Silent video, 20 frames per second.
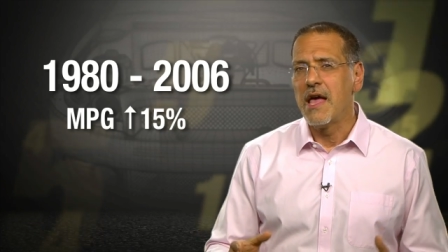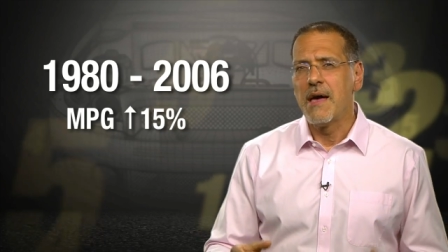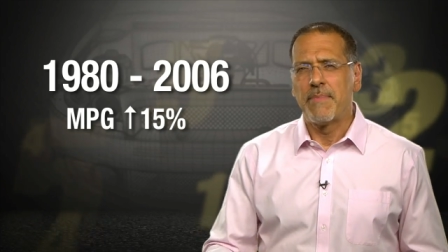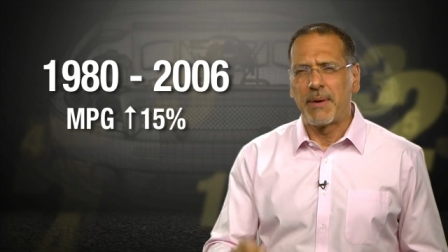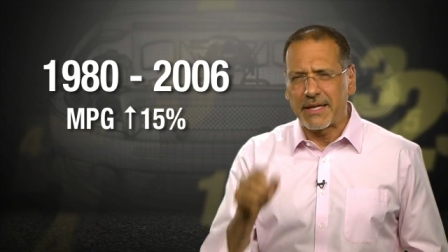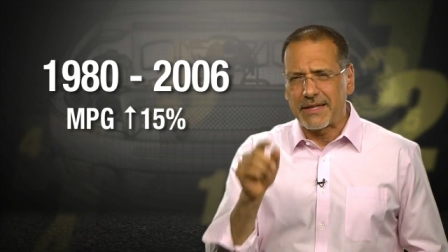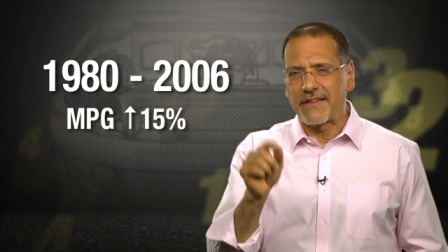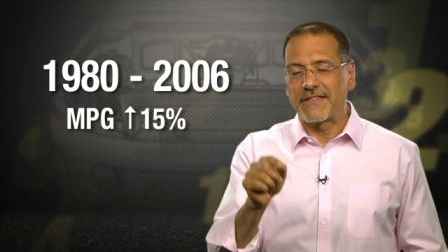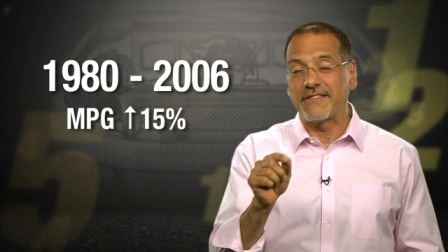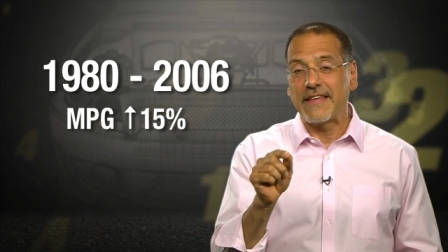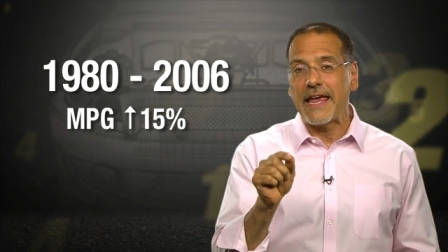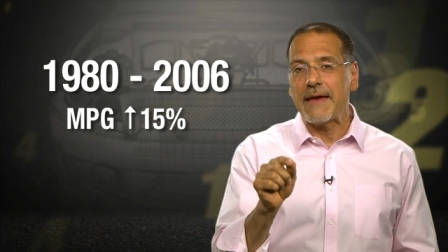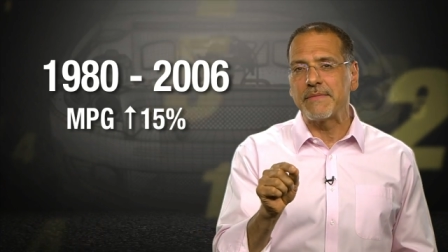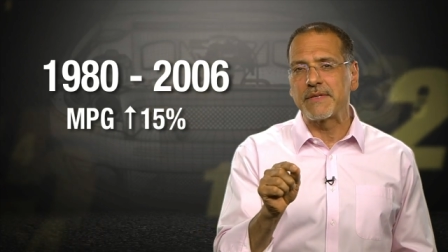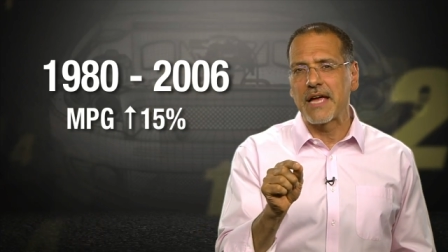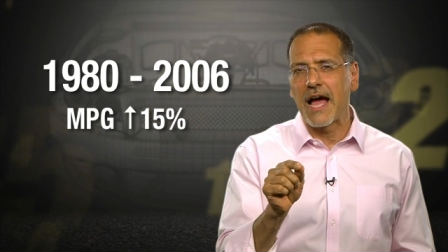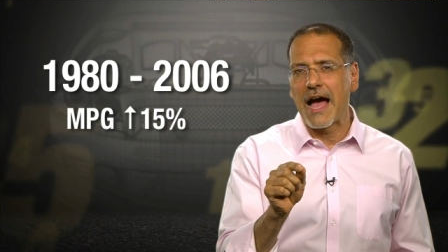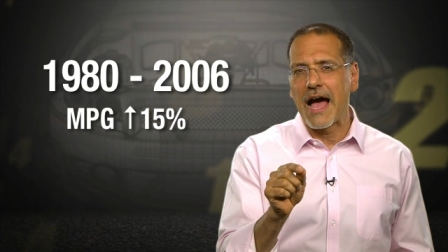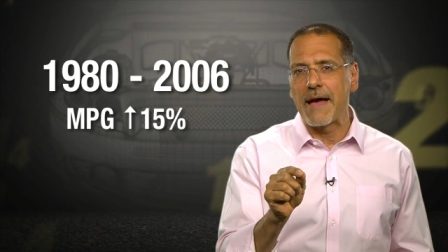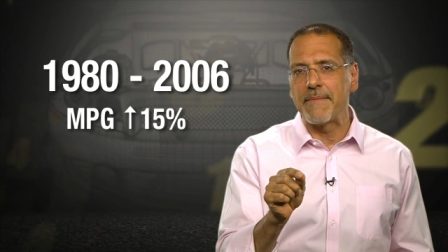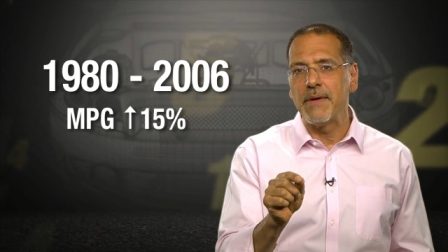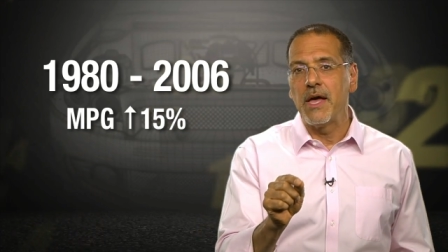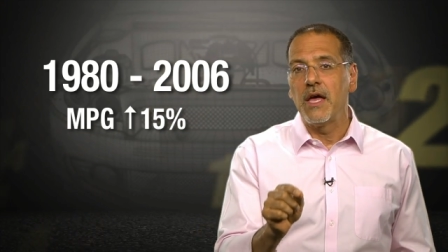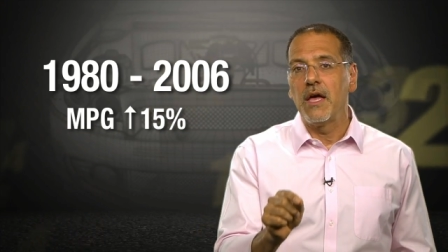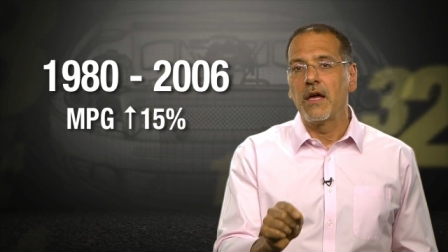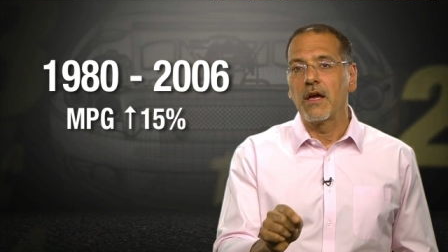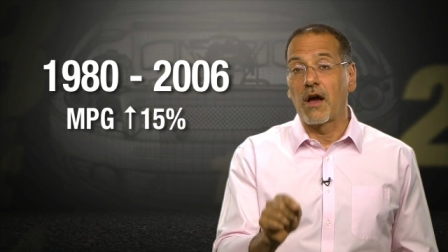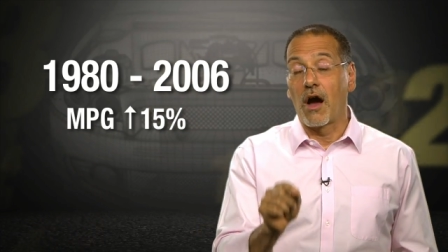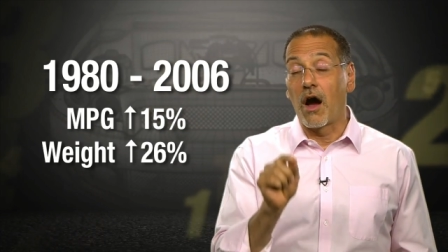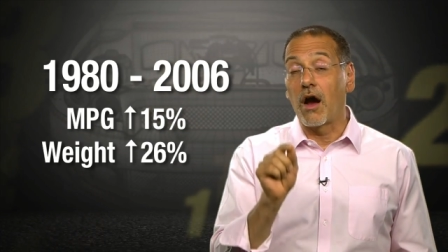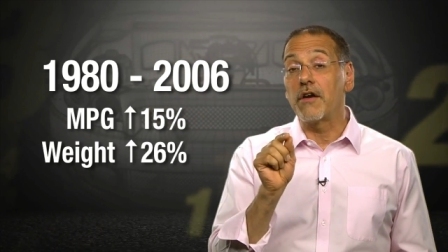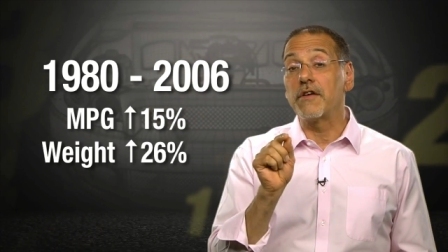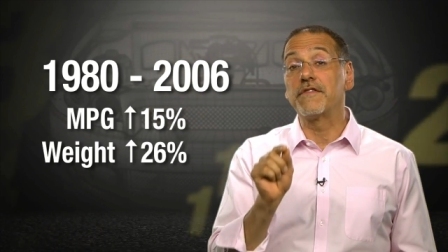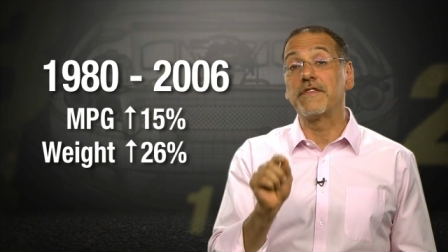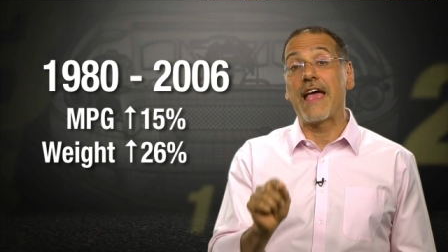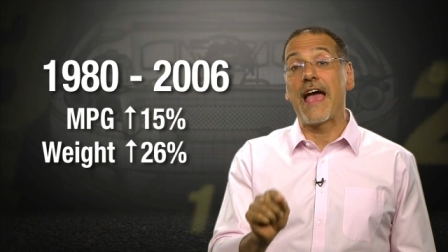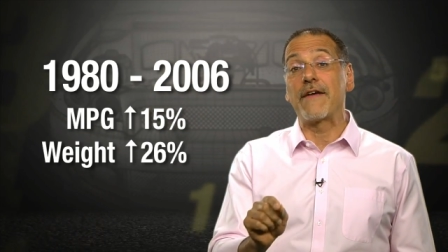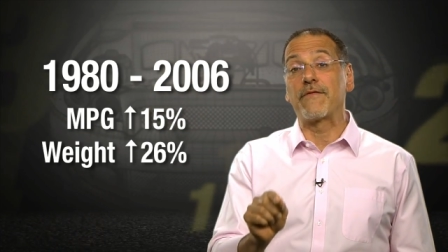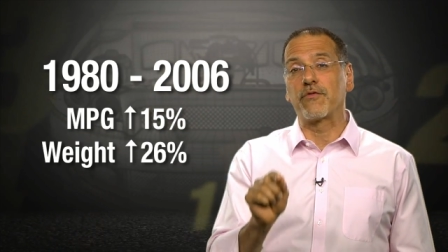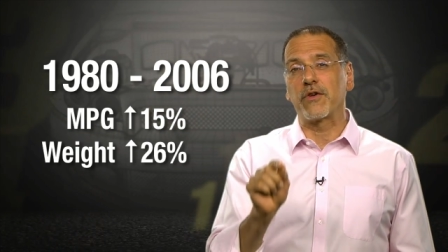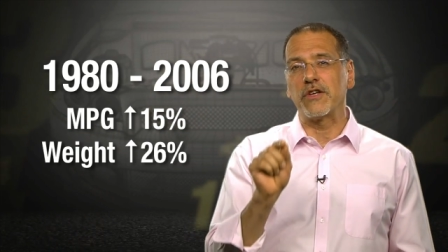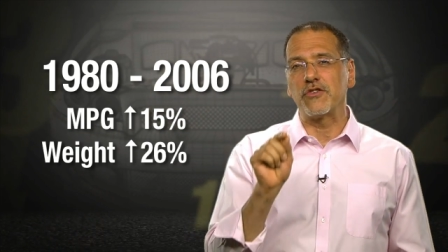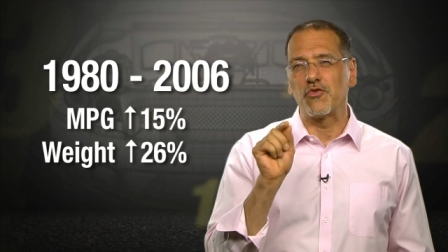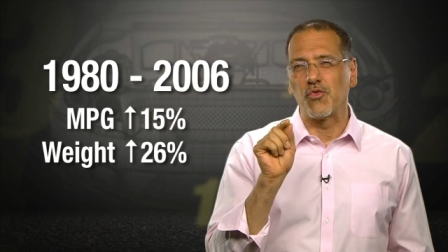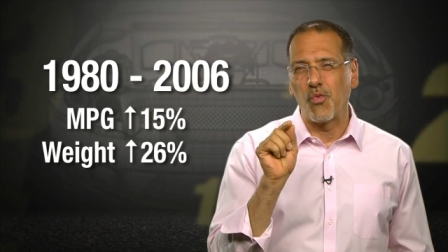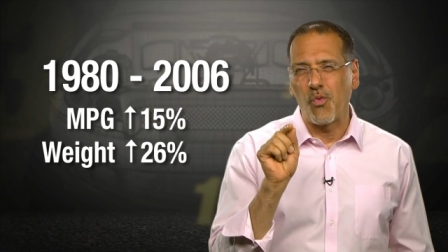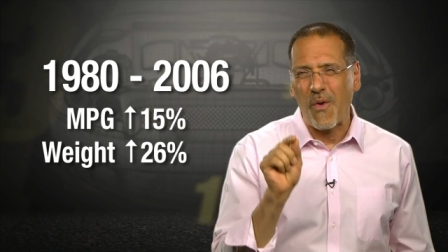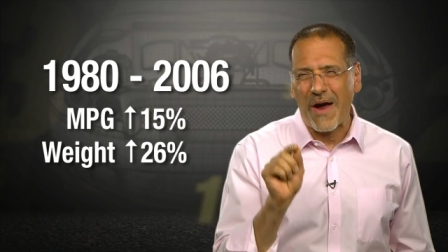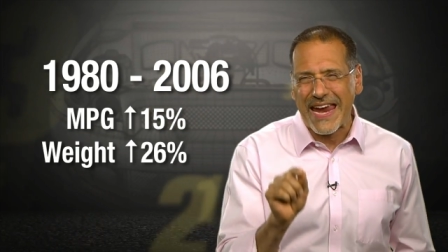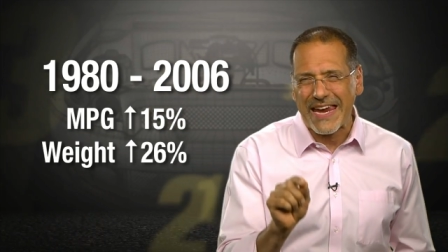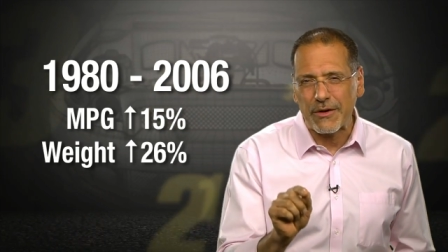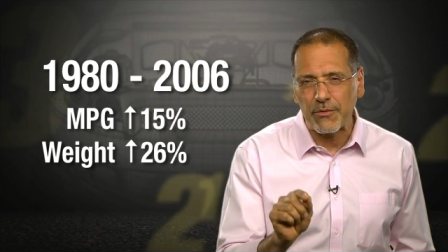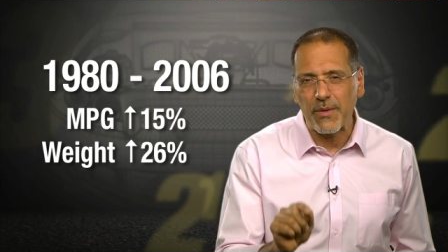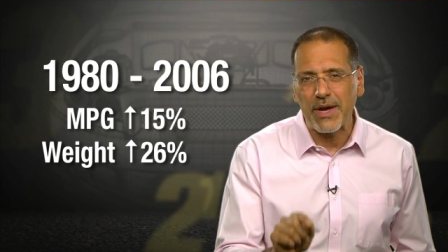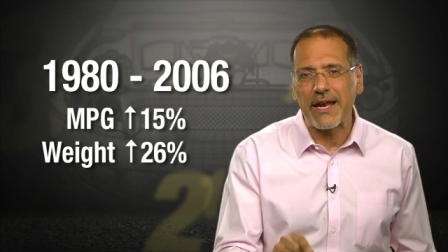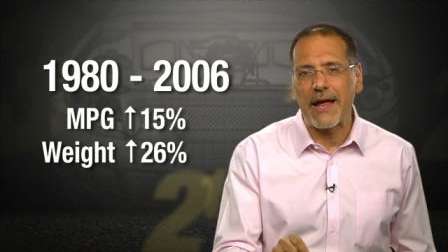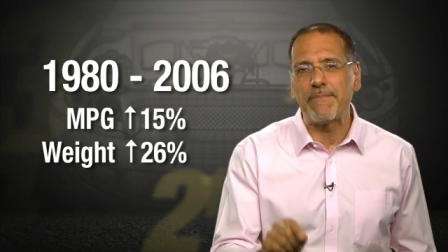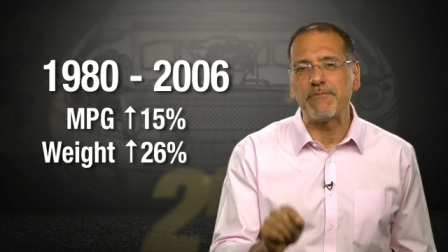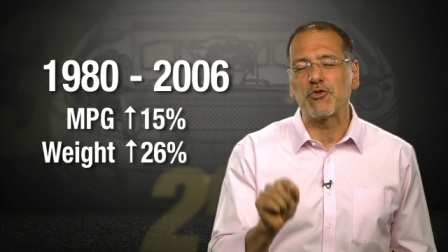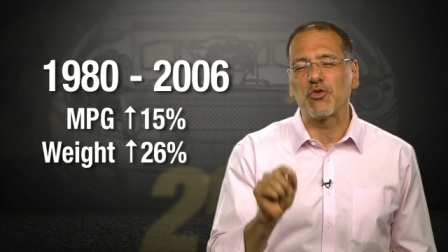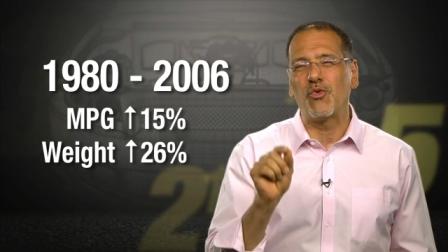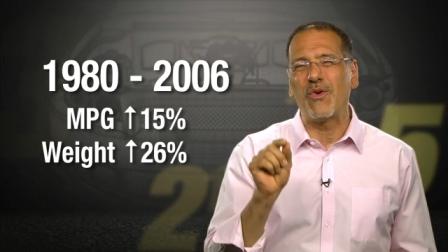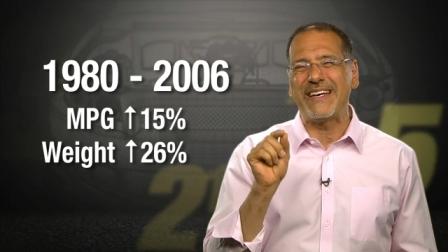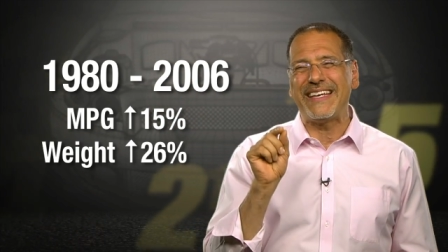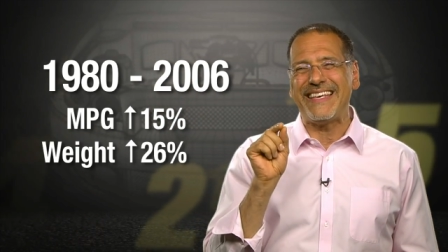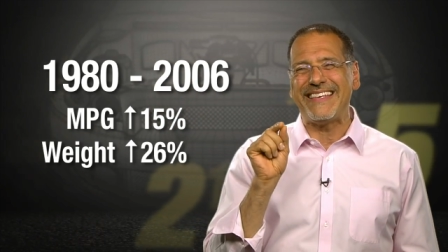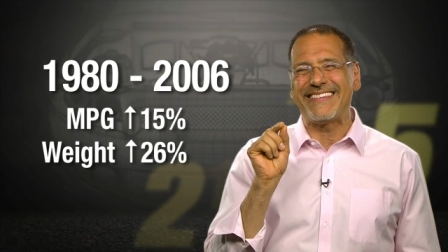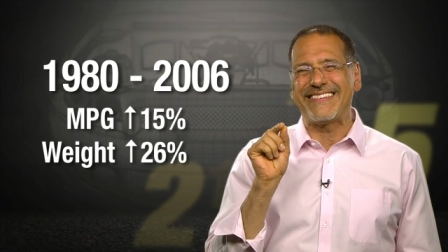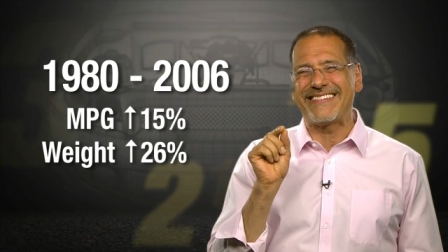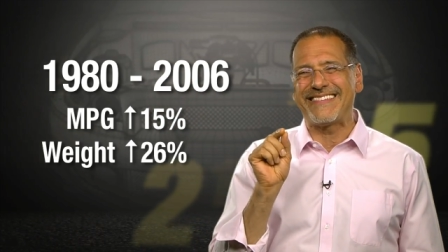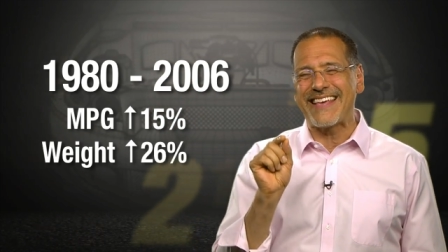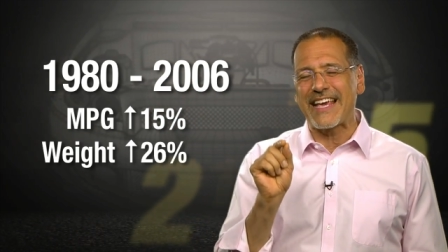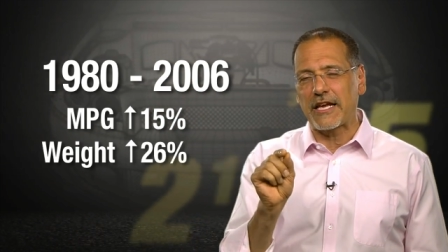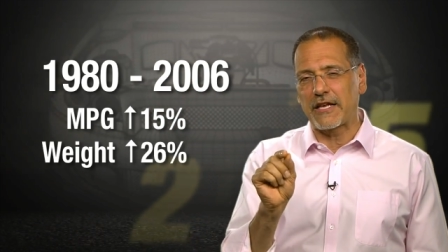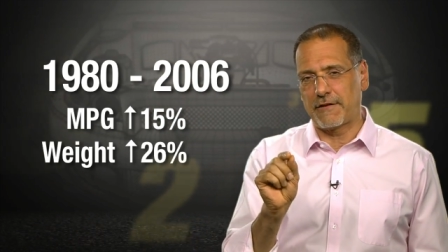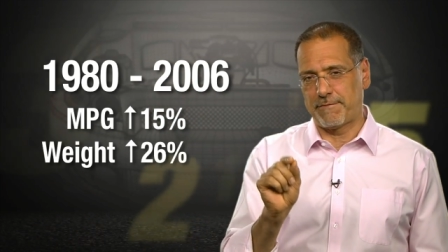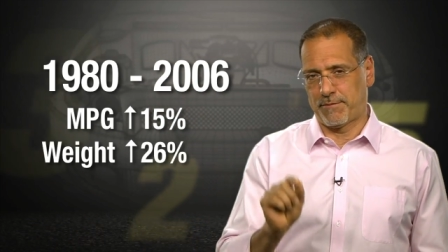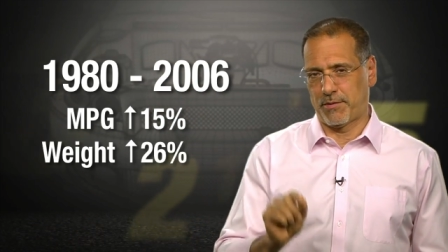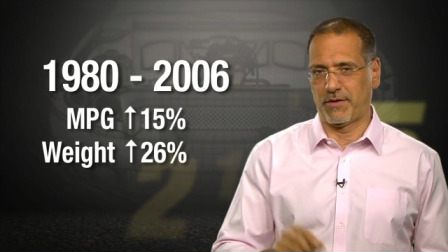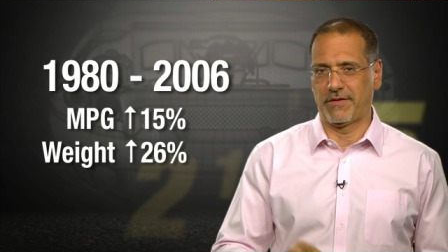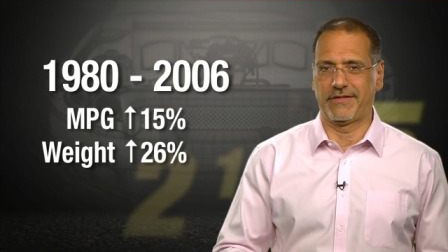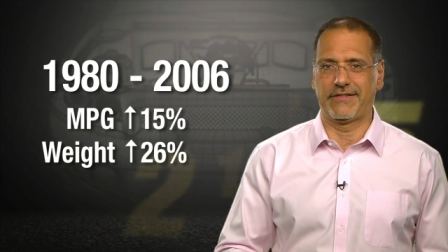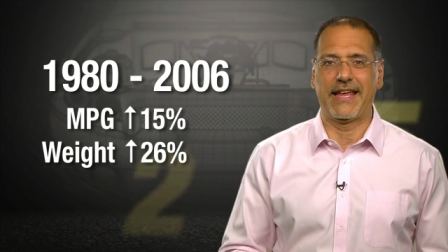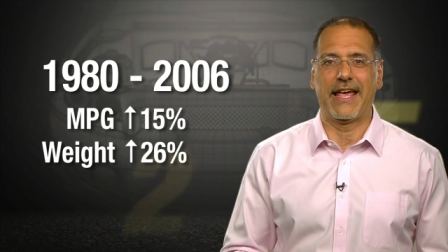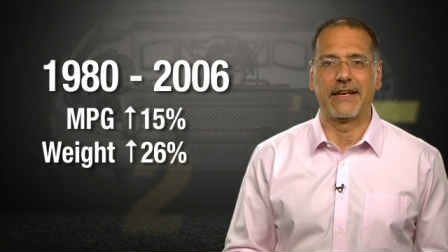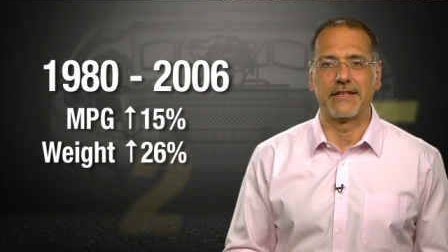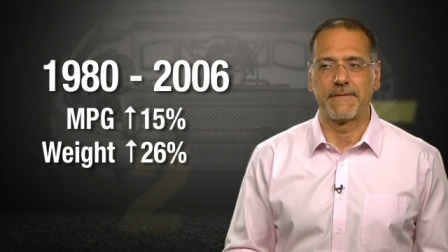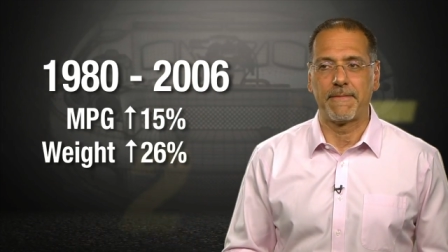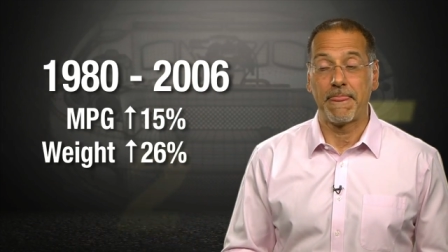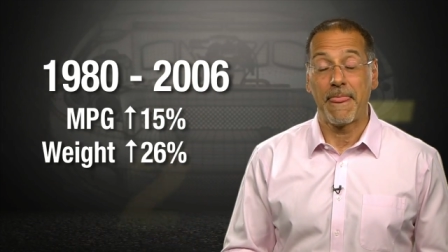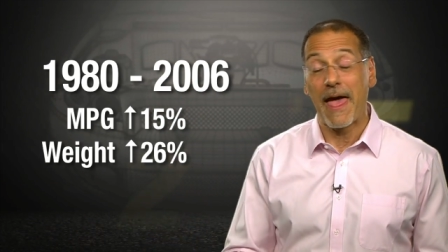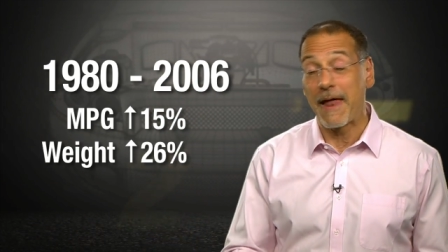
But at the same time, car's average weight went up 26%